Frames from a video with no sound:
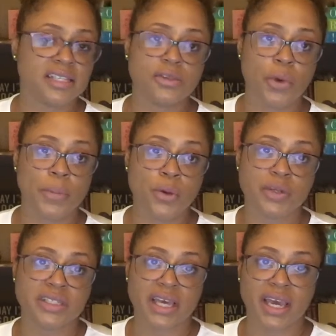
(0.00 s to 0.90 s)
that's the woman who
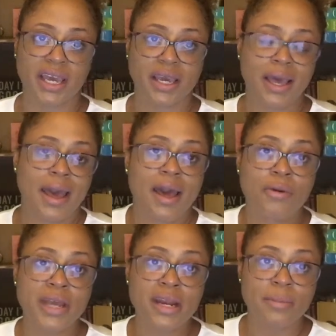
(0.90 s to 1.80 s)
is saying, I
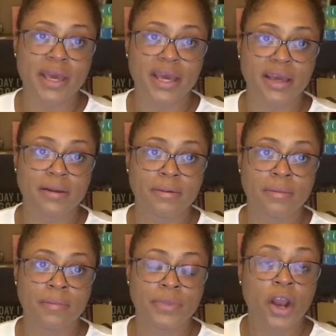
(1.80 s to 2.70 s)
don't need a man.
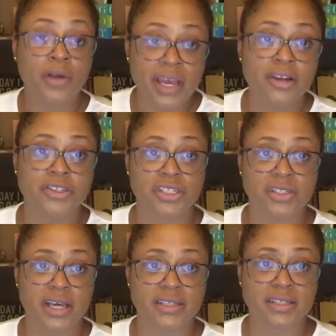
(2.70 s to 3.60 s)
Her energy
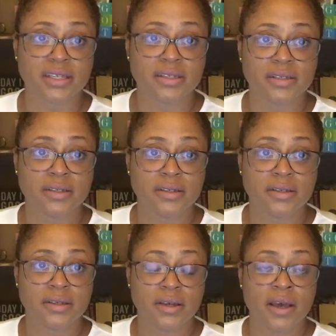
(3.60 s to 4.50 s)
says it.
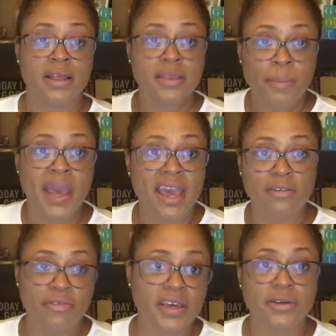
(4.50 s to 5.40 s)
The
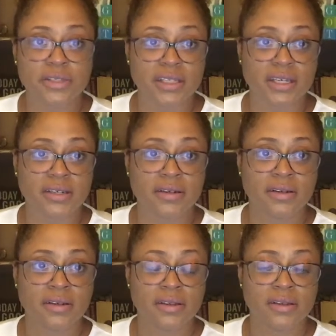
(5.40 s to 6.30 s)
man feels it.
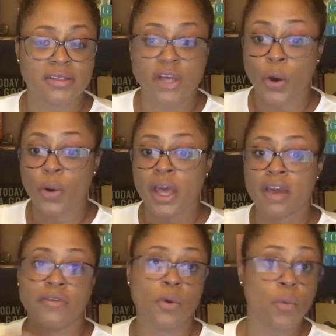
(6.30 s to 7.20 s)
So
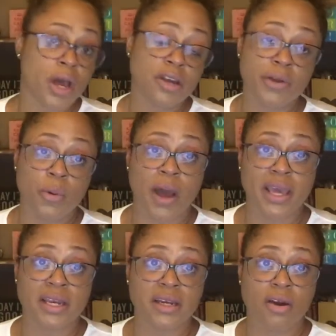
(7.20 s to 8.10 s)
if you're wondering
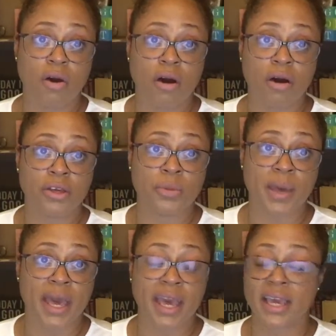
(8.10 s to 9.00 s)
why he didn't call you
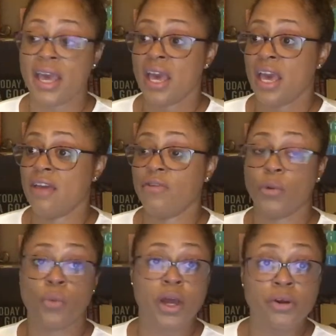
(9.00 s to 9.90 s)
back, if
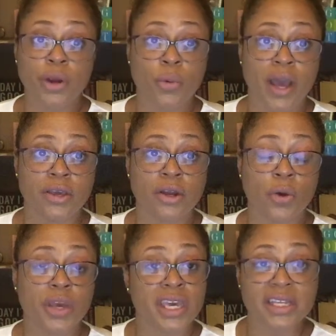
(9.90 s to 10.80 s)
you're wondering why you
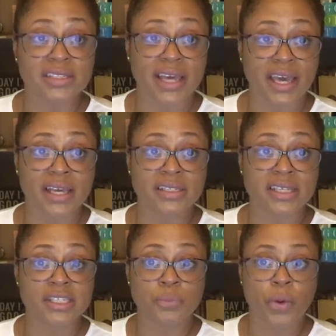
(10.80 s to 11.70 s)
don't get
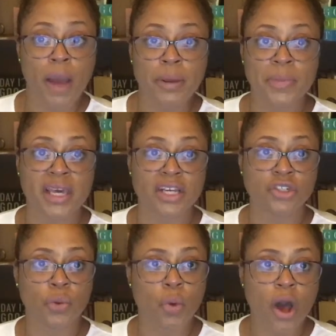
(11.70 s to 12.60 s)
dates, it's probably
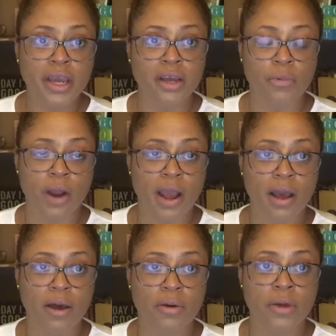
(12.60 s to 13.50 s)
because you're walking
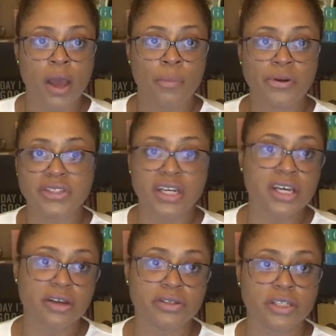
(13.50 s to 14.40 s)
around
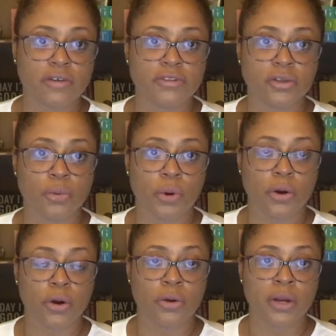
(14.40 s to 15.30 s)
presenting yourself to the
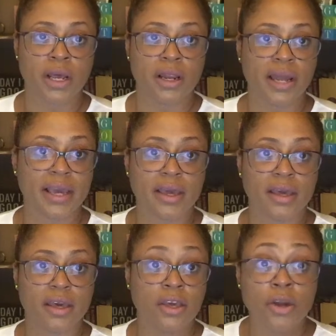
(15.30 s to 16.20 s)
world like
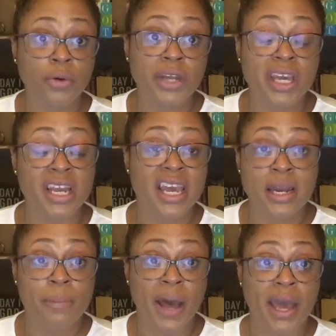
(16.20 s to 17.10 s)
you don't need
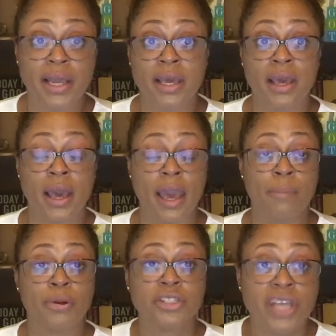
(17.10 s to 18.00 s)
anybody,
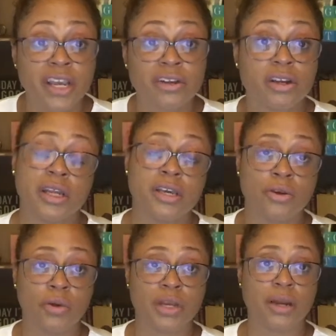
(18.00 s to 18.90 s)
and particularly
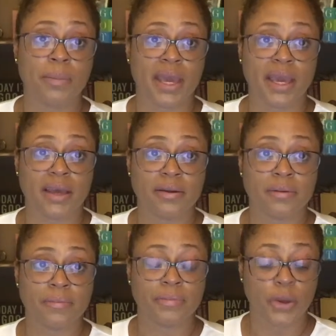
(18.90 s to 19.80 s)
you don't need a man.
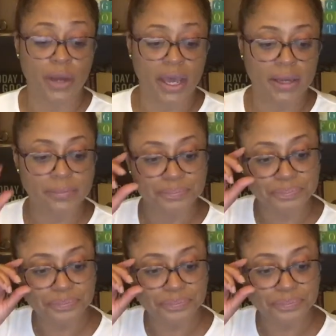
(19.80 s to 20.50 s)
Okay?